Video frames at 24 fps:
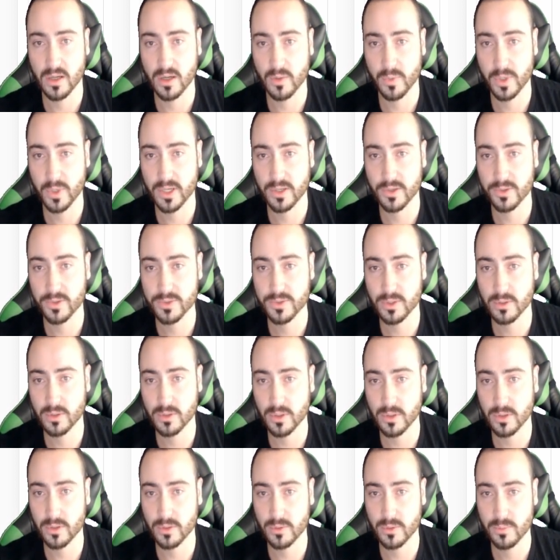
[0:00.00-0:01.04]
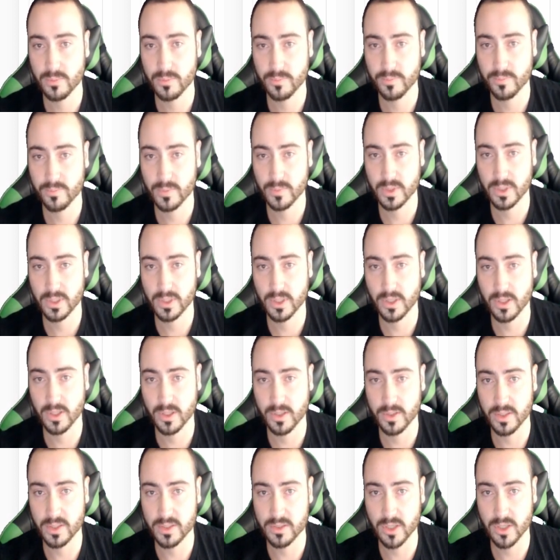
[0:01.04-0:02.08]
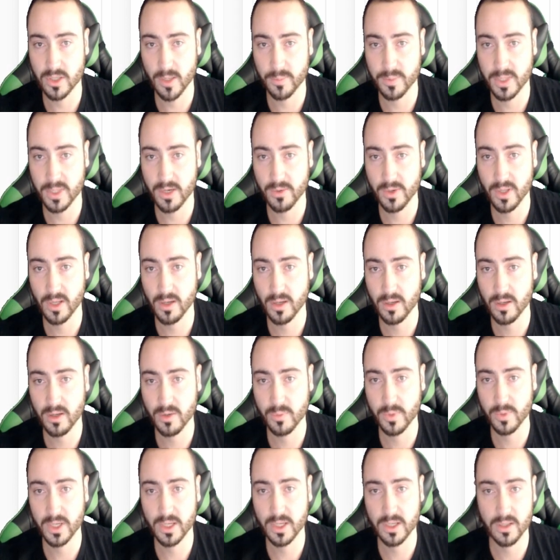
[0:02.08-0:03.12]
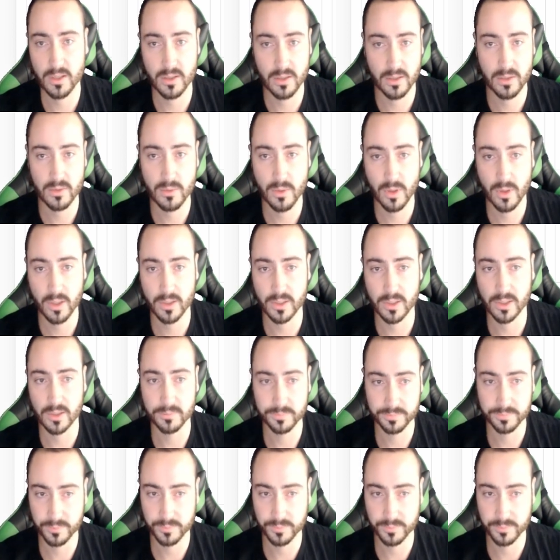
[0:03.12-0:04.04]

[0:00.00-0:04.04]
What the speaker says: We can also go click on this drop down here and we can hit new audit.